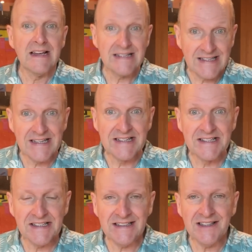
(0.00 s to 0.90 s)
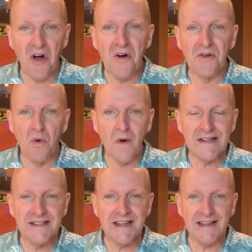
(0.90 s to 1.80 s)
TNT on a
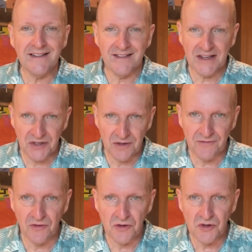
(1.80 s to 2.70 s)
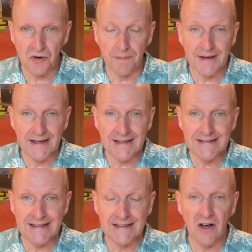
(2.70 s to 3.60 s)
Wednesday. Thank you for dropping in,
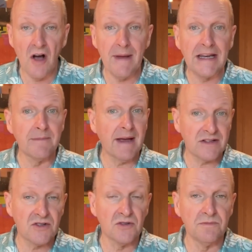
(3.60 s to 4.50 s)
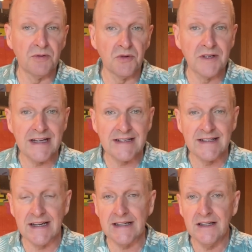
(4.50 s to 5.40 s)
and I'm heading back to Phuket
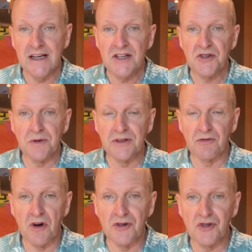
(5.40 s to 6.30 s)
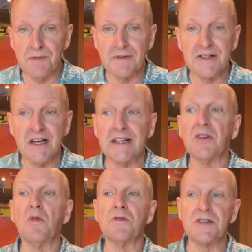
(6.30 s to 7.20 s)
today, doing the road trip and taking
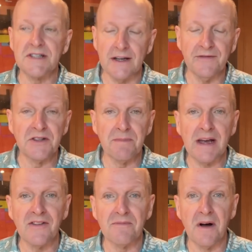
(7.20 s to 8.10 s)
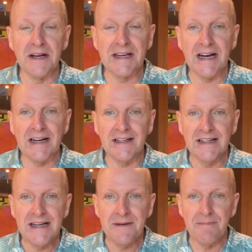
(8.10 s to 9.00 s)
all the stuff in the back of my car
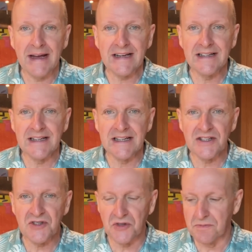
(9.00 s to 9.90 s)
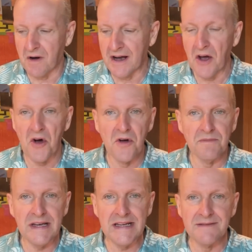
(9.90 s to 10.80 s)
back to my
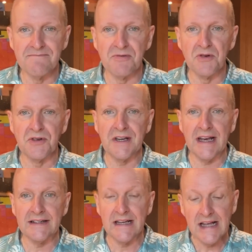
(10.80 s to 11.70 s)
home in Phuket.